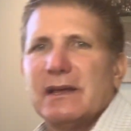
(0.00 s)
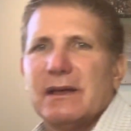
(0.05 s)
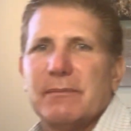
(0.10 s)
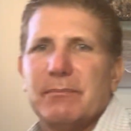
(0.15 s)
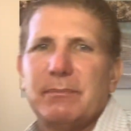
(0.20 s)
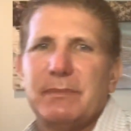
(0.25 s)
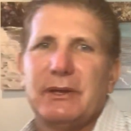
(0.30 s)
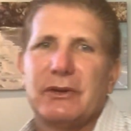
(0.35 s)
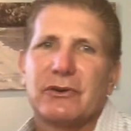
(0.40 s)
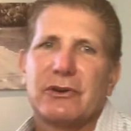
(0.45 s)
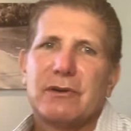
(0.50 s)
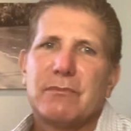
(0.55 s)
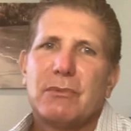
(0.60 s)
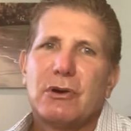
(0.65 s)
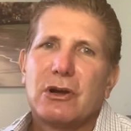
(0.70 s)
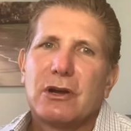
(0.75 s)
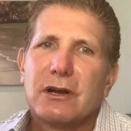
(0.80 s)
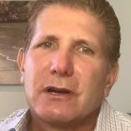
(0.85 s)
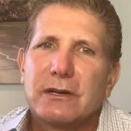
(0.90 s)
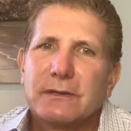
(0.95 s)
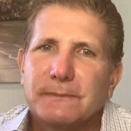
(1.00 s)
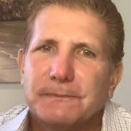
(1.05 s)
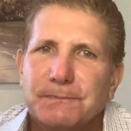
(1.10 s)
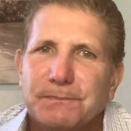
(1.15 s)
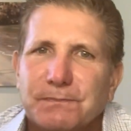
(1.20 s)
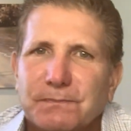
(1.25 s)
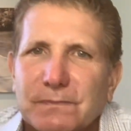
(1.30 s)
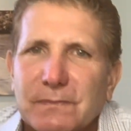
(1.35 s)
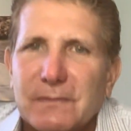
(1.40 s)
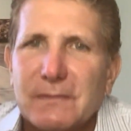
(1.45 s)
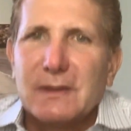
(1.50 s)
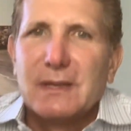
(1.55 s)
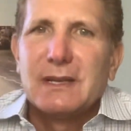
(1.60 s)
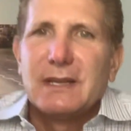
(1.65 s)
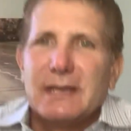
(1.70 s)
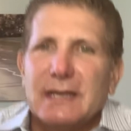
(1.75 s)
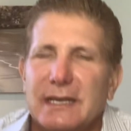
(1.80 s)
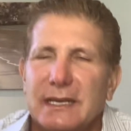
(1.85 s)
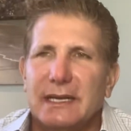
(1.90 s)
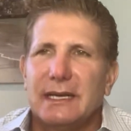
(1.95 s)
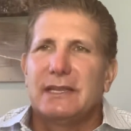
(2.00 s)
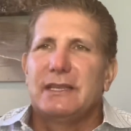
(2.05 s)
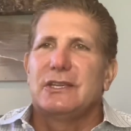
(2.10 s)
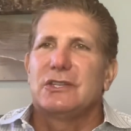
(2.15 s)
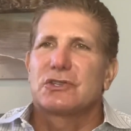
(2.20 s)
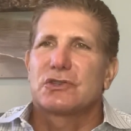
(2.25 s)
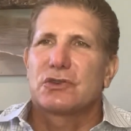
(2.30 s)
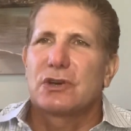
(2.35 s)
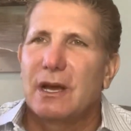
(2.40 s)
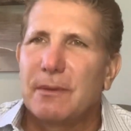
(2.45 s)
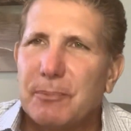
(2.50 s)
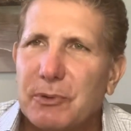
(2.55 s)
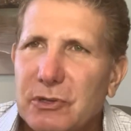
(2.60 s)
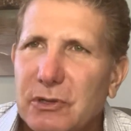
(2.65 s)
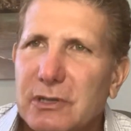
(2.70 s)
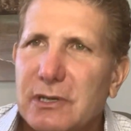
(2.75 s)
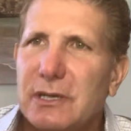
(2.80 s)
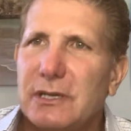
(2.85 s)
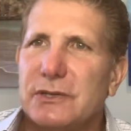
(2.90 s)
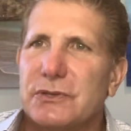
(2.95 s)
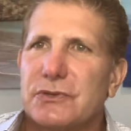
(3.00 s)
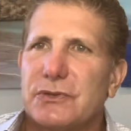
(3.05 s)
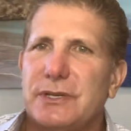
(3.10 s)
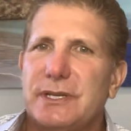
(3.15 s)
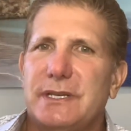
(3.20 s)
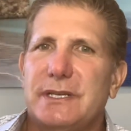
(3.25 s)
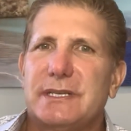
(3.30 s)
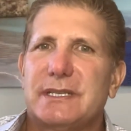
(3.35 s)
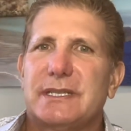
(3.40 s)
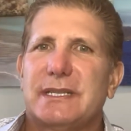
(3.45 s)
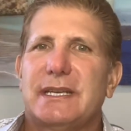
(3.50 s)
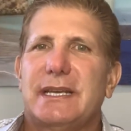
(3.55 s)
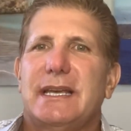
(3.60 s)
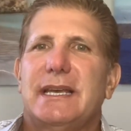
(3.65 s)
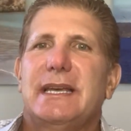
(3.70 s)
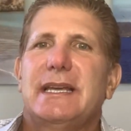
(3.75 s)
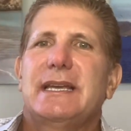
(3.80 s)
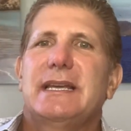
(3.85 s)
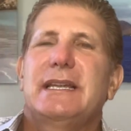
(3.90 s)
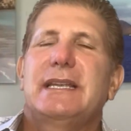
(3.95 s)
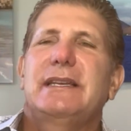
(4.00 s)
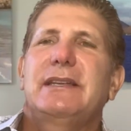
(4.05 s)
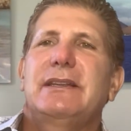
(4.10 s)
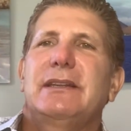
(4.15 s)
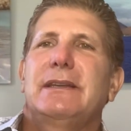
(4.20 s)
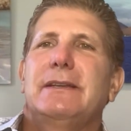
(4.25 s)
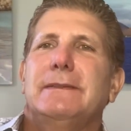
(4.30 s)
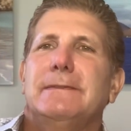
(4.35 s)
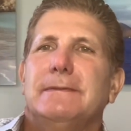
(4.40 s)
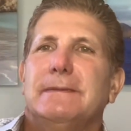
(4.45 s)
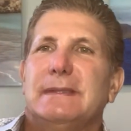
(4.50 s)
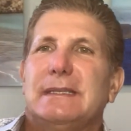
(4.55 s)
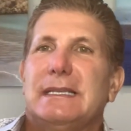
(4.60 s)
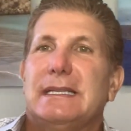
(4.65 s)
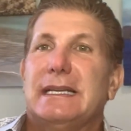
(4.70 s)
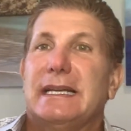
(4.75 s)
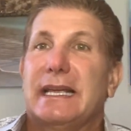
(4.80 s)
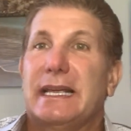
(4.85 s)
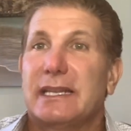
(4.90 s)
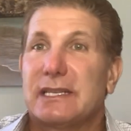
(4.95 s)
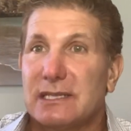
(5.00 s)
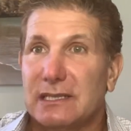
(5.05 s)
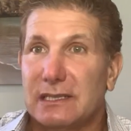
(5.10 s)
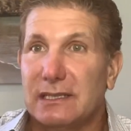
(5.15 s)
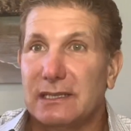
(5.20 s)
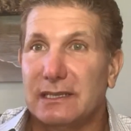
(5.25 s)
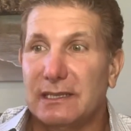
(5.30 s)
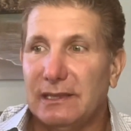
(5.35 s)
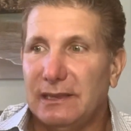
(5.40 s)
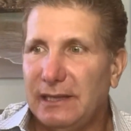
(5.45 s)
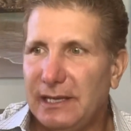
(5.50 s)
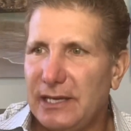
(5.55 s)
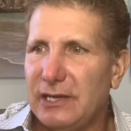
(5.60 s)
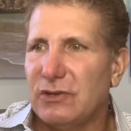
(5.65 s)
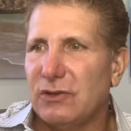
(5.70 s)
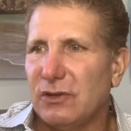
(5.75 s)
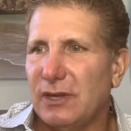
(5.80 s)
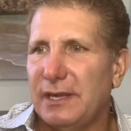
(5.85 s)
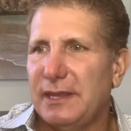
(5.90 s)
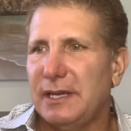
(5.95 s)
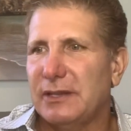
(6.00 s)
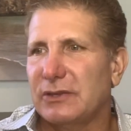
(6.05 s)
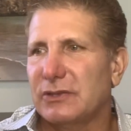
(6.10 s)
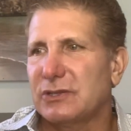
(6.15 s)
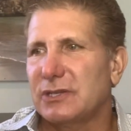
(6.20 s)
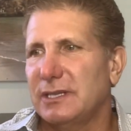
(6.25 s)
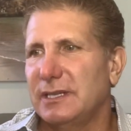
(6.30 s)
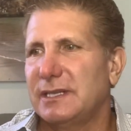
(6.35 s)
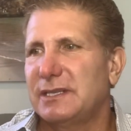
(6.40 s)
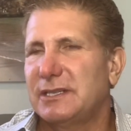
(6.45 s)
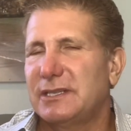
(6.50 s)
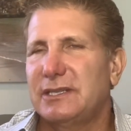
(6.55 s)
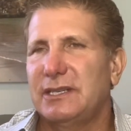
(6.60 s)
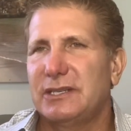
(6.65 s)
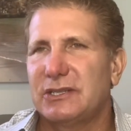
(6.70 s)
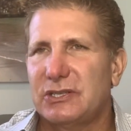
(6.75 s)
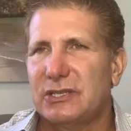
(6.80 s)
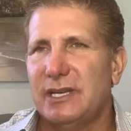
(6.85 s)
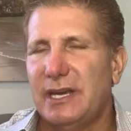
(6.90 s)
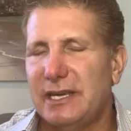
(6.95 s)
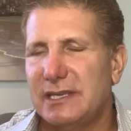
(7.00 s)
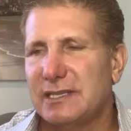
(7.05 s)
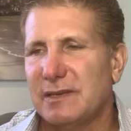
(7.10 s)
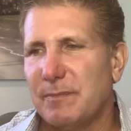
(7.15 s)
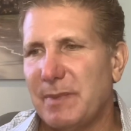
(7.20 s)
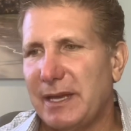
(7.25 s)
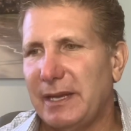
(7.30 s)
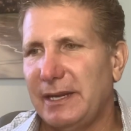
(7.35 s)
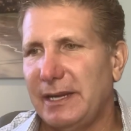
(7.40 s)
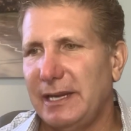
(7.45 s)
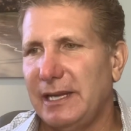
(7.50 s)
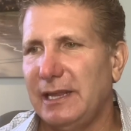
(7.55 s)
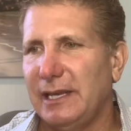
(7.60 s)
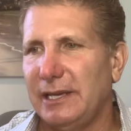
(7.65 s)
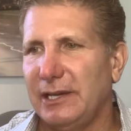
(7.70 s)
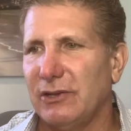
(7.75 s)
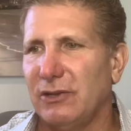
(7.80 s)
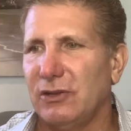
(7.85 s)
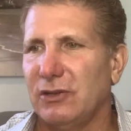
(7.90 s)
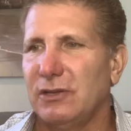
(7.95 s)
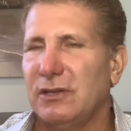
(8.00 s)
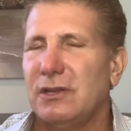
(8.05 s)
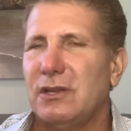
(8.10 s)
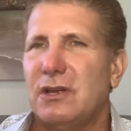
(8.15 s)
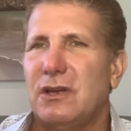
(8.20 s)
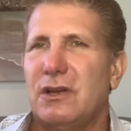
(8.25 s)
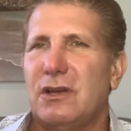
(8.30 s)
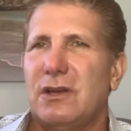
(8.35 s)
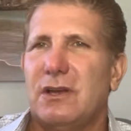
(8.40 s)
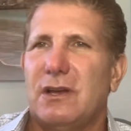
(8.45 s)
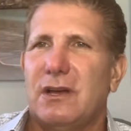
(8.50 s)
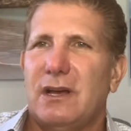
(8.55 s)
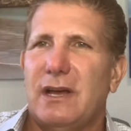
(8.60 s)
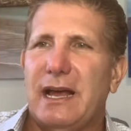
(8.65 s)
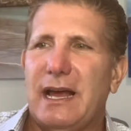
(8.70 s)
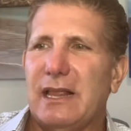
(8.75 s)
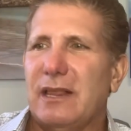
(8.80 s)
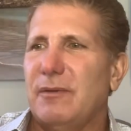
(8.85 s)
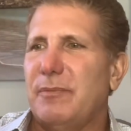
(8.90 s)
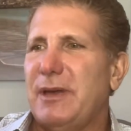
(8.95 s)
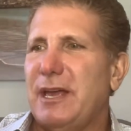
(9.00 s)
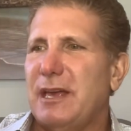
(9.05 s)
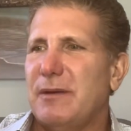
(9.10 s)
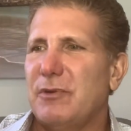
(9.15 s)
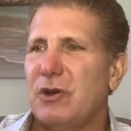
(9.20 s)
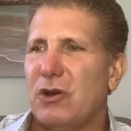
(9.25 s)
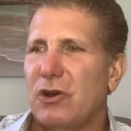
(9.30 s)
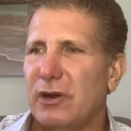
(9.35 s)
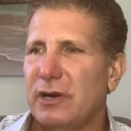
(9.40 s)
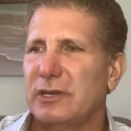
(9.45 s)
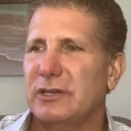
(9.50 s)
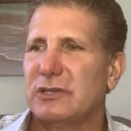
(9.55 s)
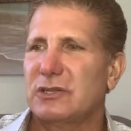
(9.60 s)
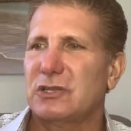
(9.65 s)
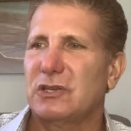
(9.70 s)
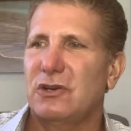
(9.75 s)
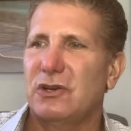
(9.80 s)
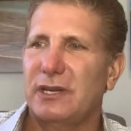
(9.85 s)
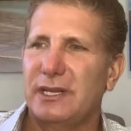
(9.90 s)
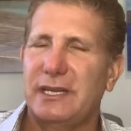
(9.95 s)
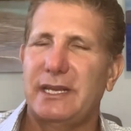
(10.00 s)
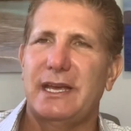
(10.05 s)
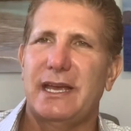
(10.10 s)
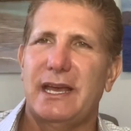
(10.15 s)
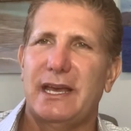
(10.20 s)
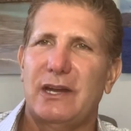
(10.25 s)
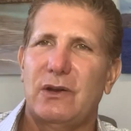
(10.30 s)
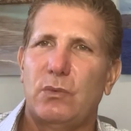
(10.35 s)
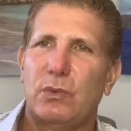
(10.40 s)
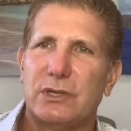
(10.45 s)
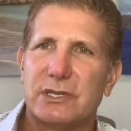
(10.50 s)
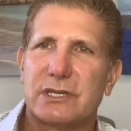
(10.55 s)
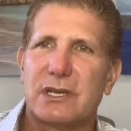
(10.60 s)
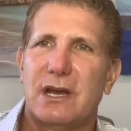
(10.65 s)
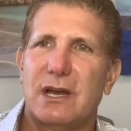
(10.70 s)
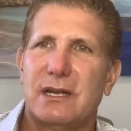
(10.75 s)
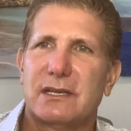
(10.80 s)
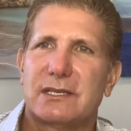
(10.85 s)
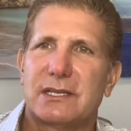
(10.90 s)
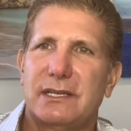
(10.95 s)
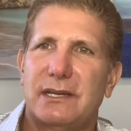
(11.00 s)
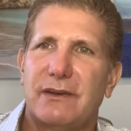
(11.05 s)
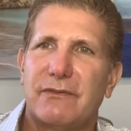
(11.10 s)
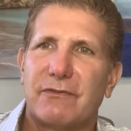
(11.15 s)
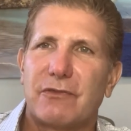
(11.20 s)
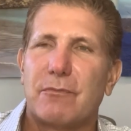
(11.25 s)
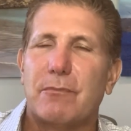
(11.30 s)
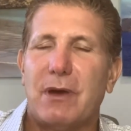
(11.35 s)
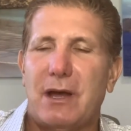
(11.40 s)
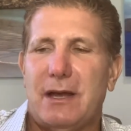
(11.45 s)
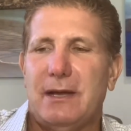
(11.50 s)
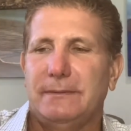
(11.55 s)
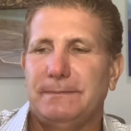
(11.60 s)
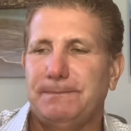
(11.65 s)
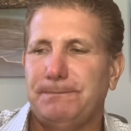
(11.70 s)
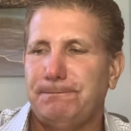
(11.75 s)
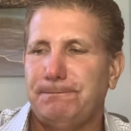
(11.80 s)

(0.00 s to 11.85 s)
Myanmar, in these tropical countries, and it's legal. I think there's like 6 states that made it illegal: Alabama, Arkansas, Indiana, Wisconsin, and Vermont.